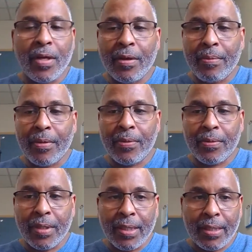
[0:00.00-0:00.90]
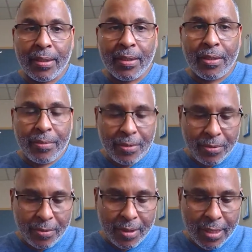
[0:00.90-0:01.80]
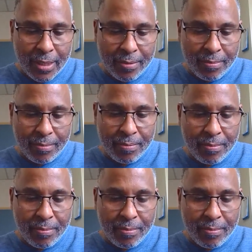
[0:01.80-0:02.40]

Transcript: Come on in, come on in.